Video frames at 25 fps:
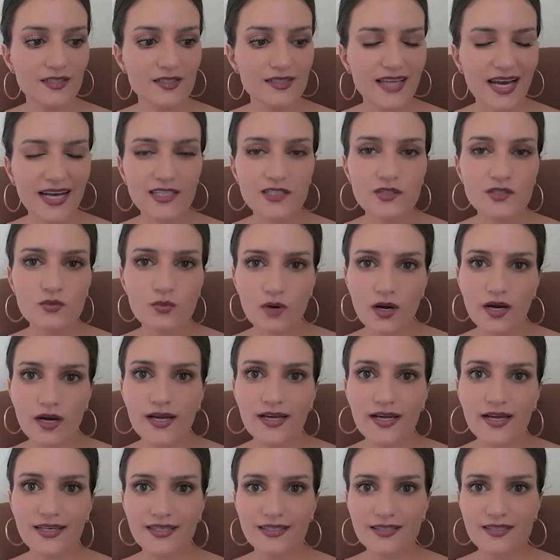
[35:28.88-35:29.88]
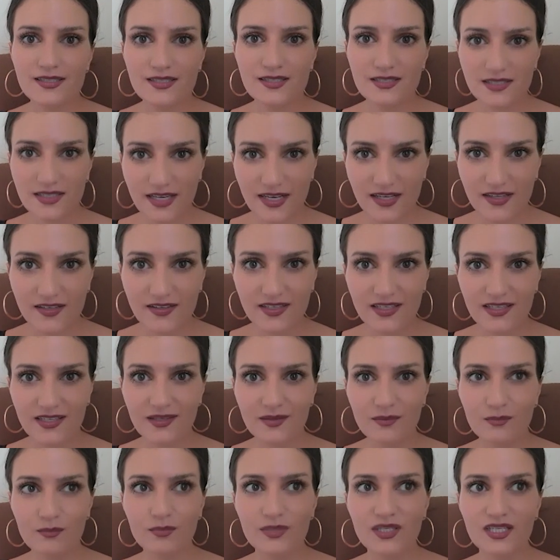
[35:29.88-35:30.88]
That's why it's
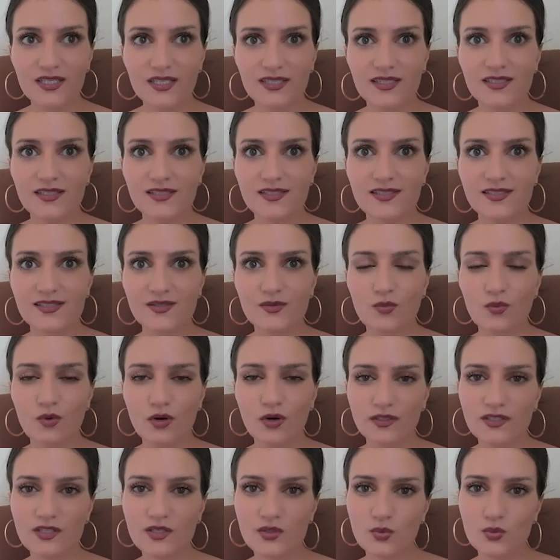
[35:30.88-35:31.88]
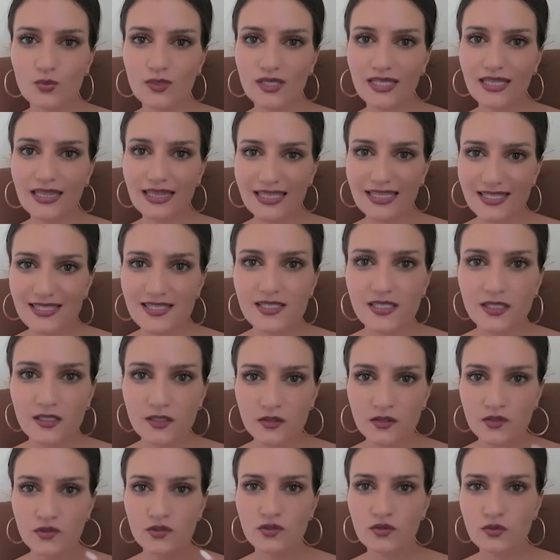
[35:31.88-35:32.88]
scary, because once we
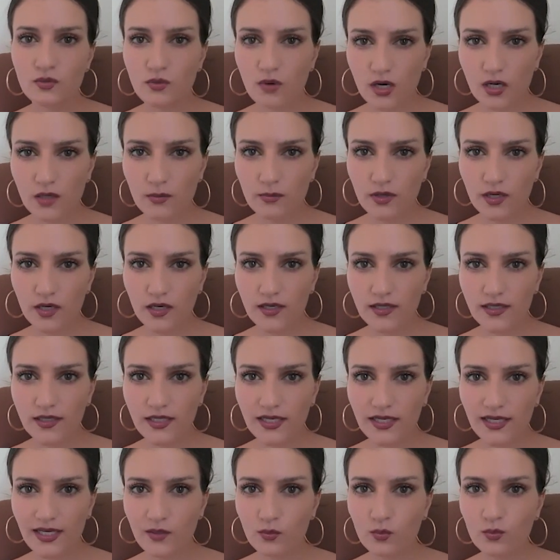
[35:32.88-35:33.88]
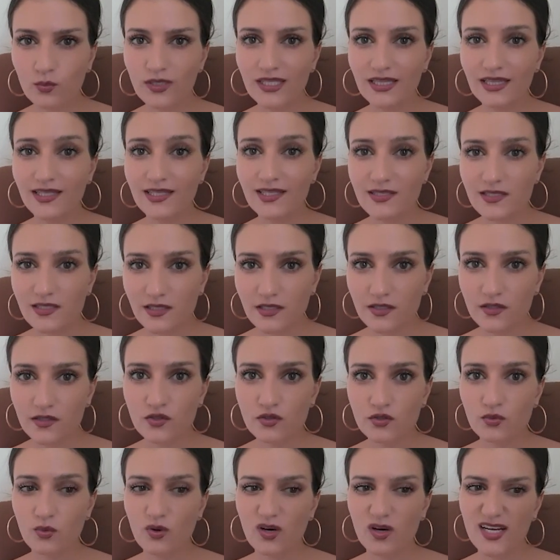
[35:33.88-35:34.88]
listen to our body and we listen
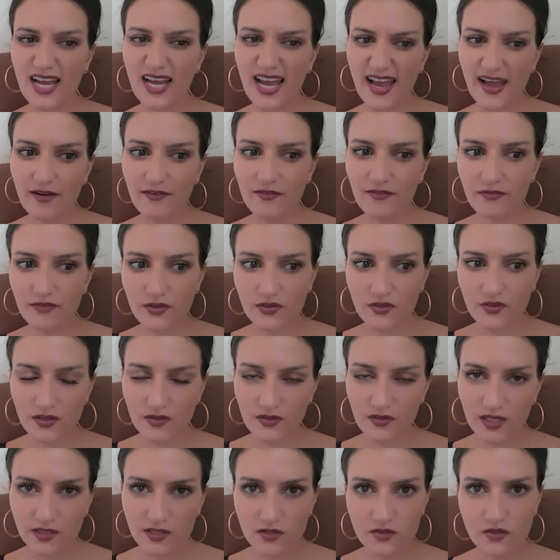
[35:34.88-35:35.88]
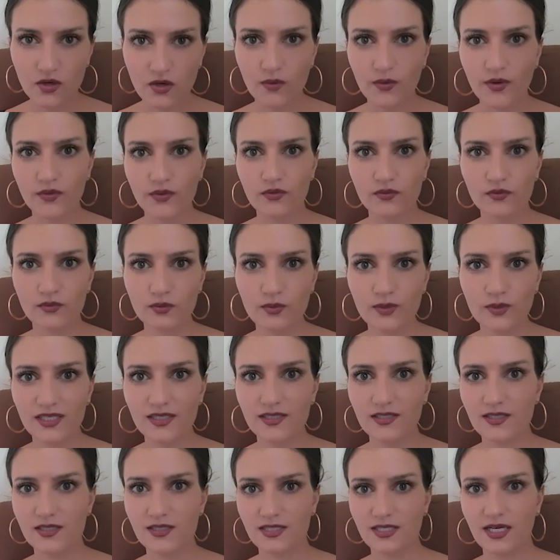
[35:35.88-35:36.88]
to what everything that's going through
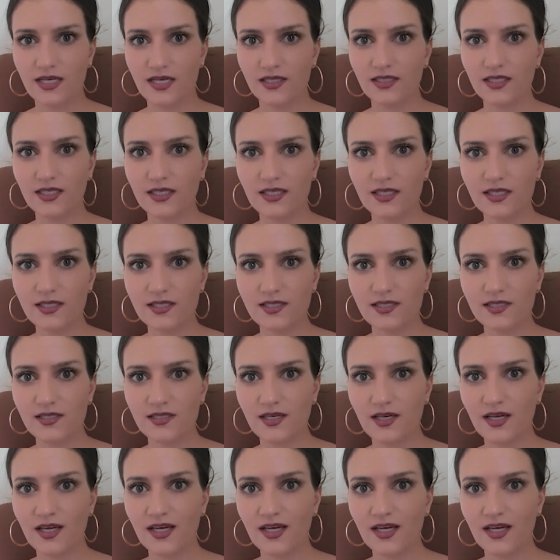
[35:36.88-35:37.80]
it is telling us,